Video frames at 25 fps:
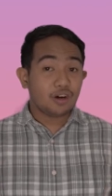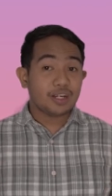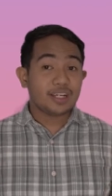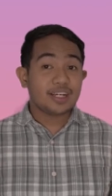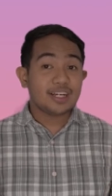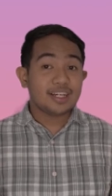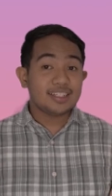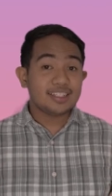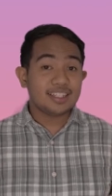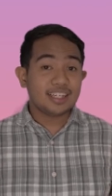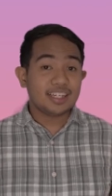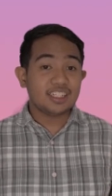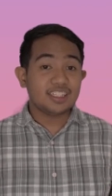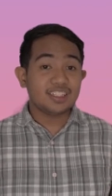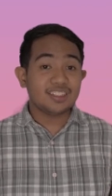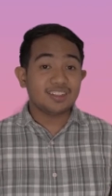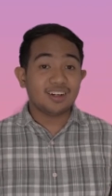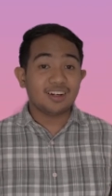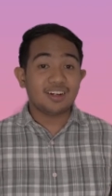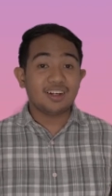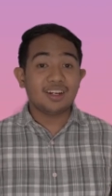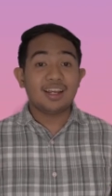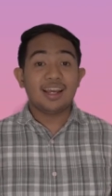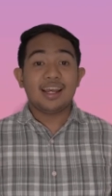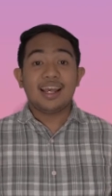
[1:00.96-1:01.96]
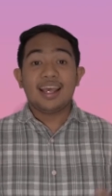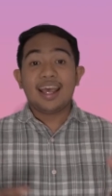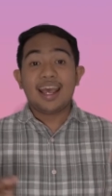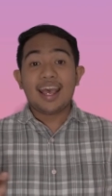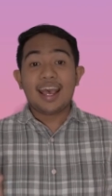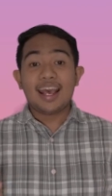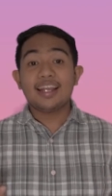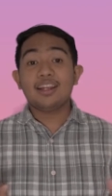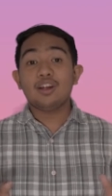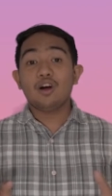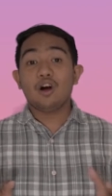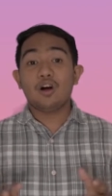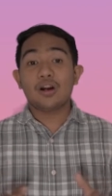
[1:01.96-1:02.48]
organization,
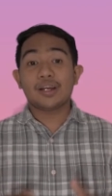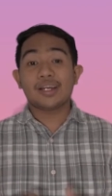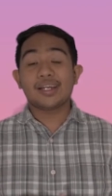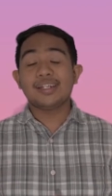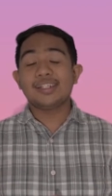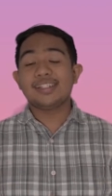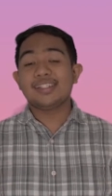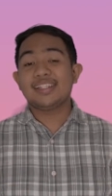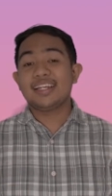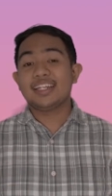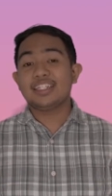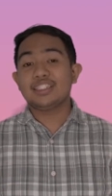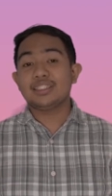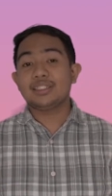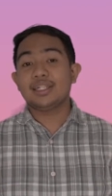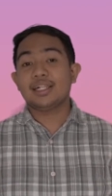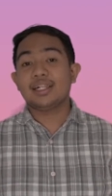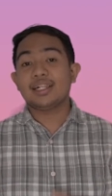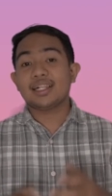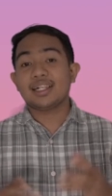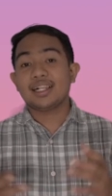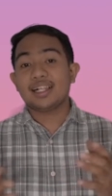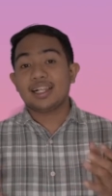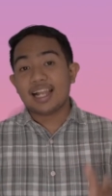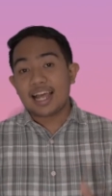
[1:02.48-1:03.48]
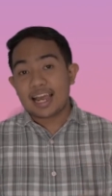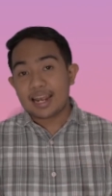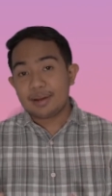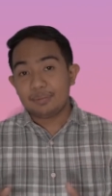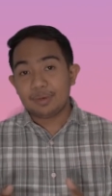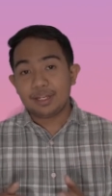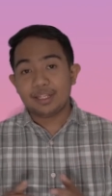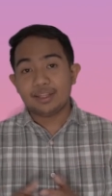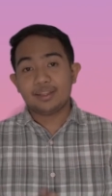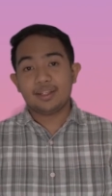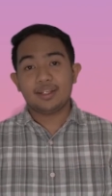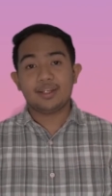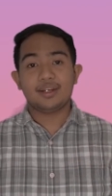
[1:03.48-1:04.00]
and organizational
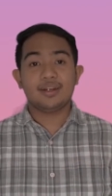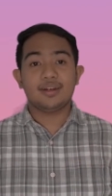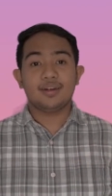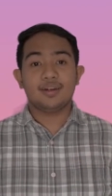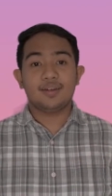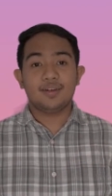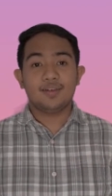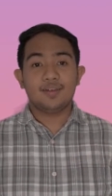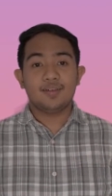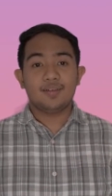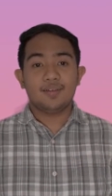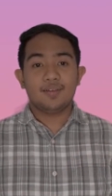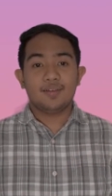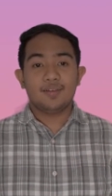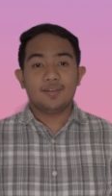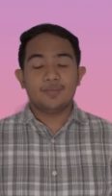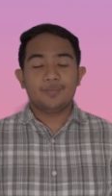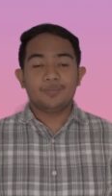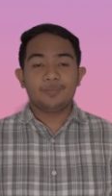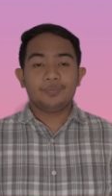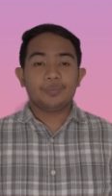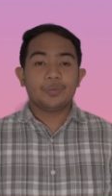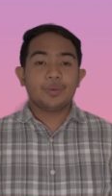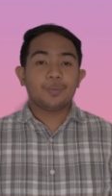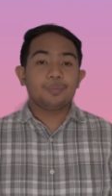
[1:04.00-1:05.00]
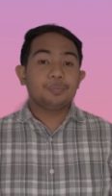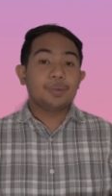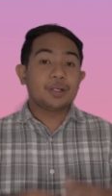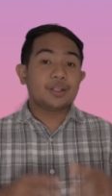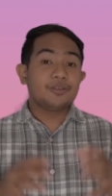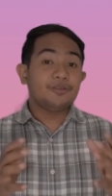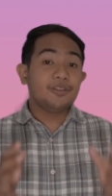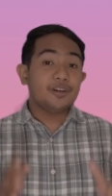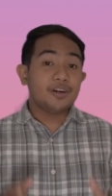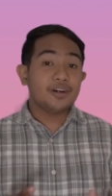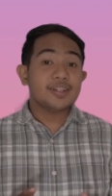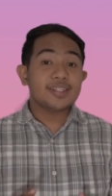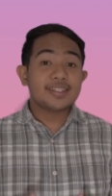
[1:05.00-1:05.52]
climate. But
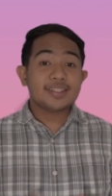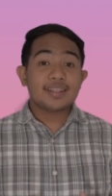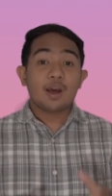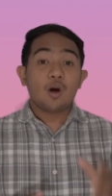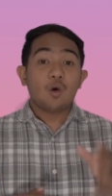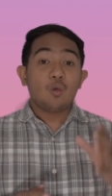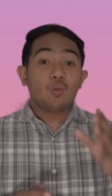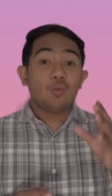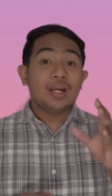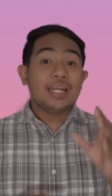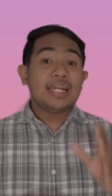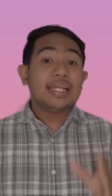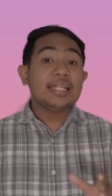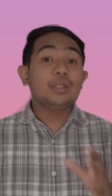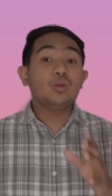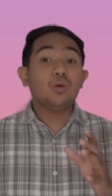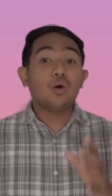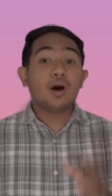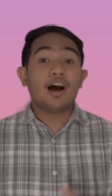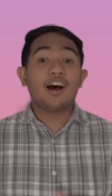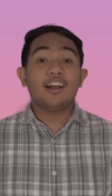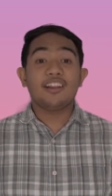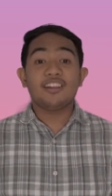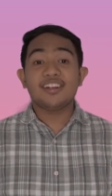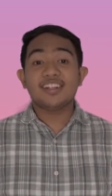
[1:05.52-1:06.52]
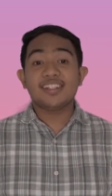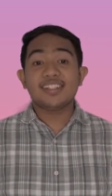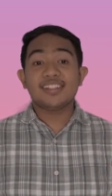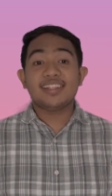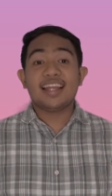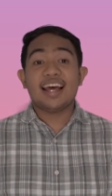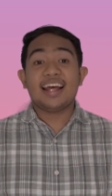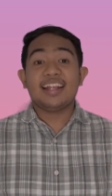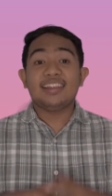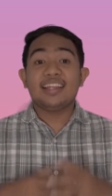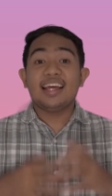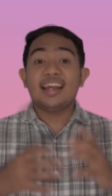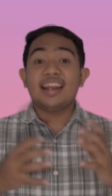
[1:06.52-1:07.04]
first, we need to
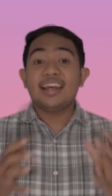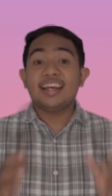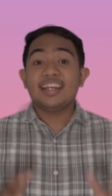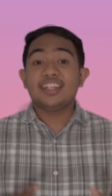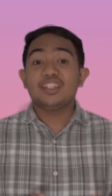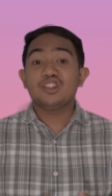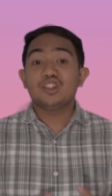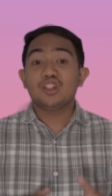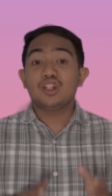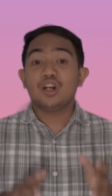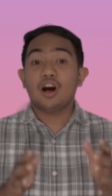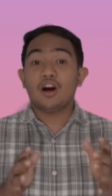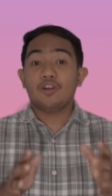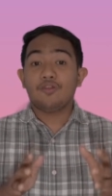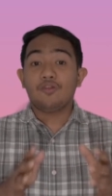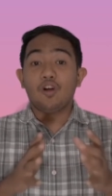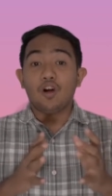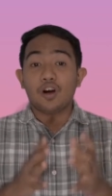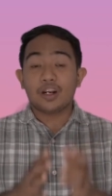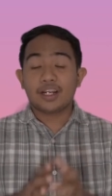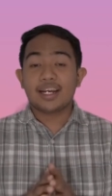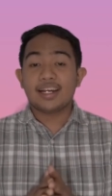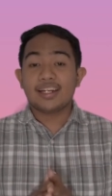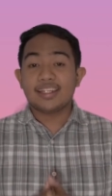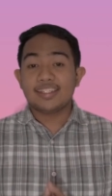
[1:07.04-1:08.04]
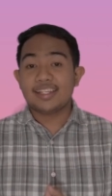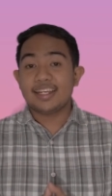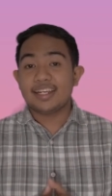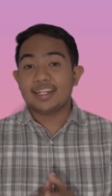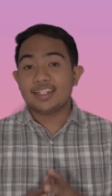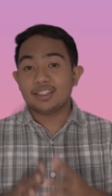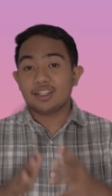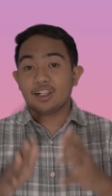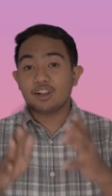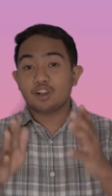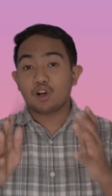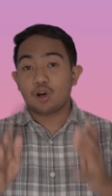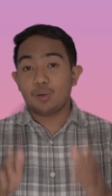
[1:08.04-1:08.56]
understand the nature of
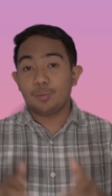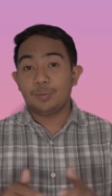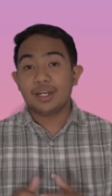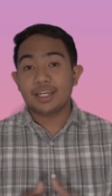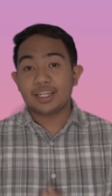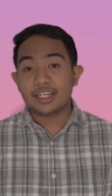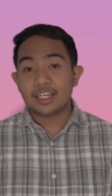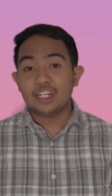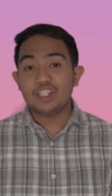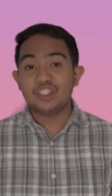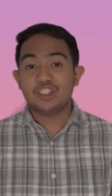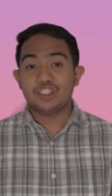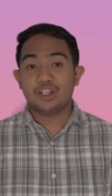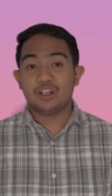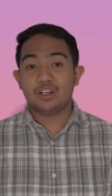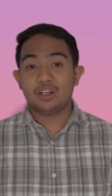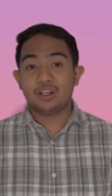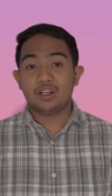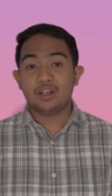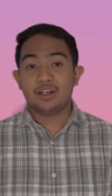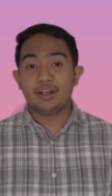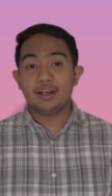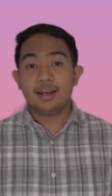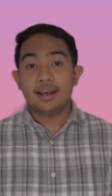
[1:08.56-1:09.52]
organizational communication.